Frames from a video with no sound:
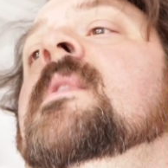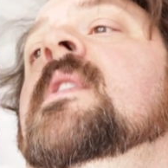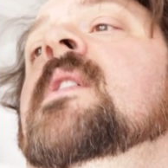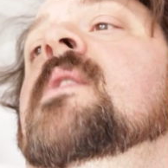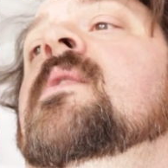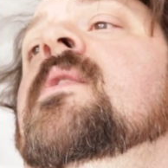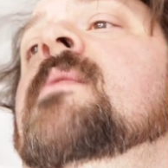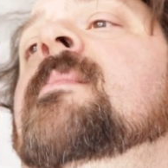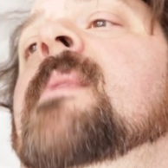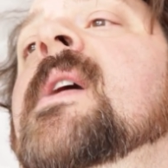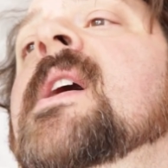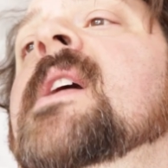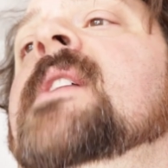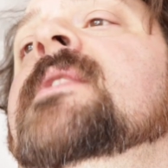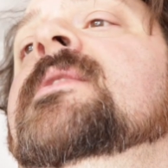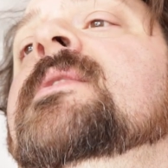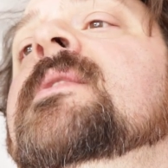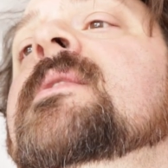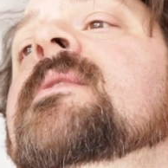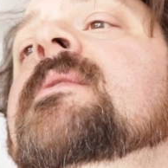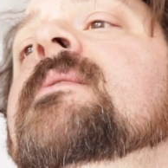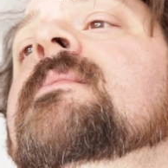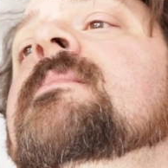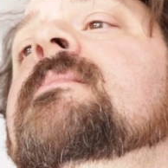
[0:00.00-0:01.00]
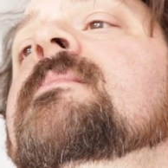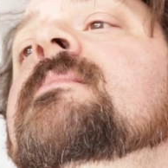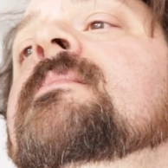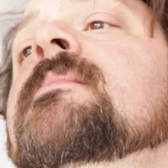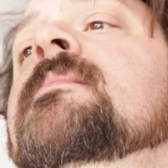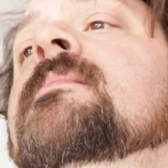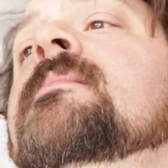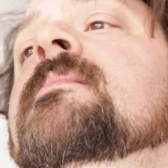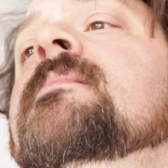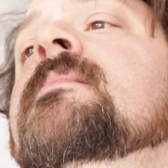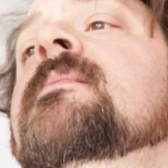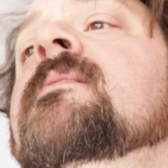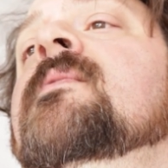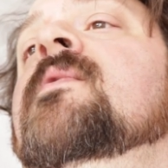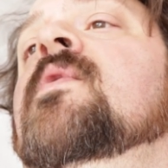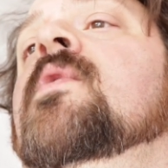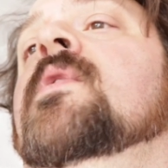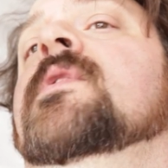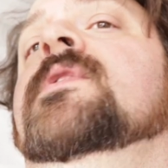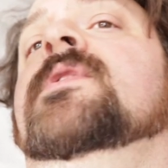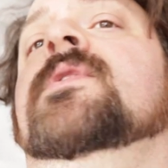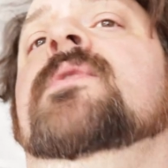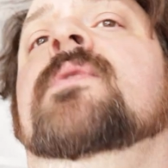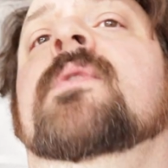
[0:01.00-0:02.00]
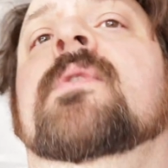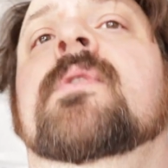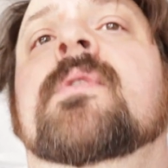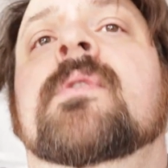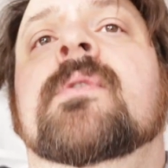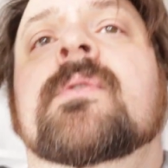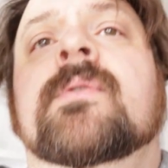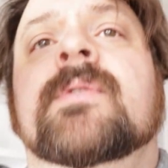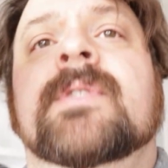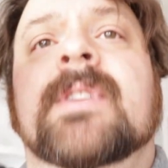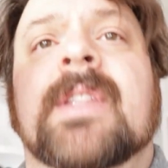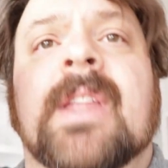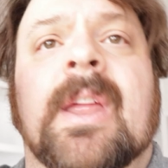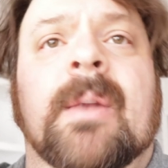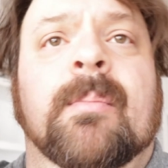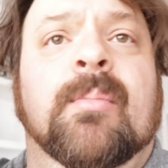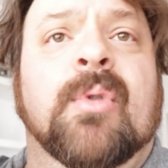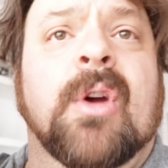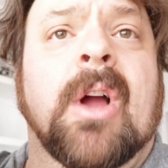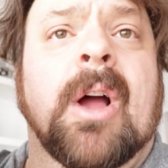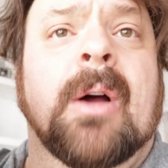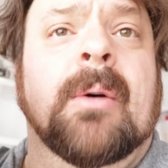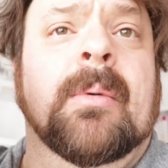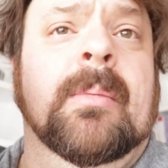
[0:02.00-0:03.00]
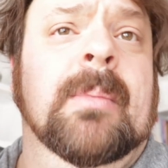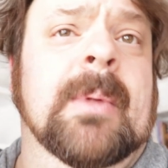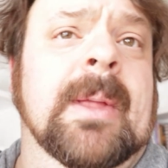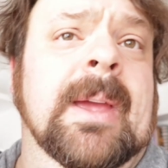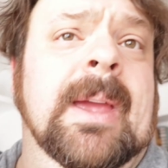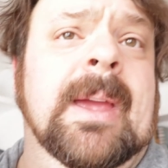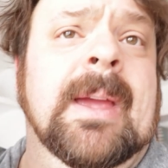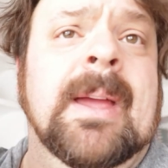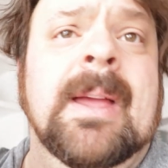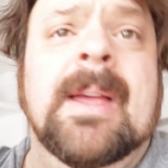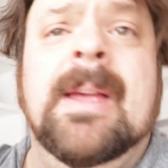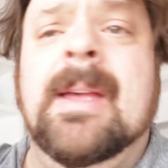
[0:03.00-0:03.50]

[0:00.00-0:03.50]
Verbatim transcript: I imagine four screws, and then probably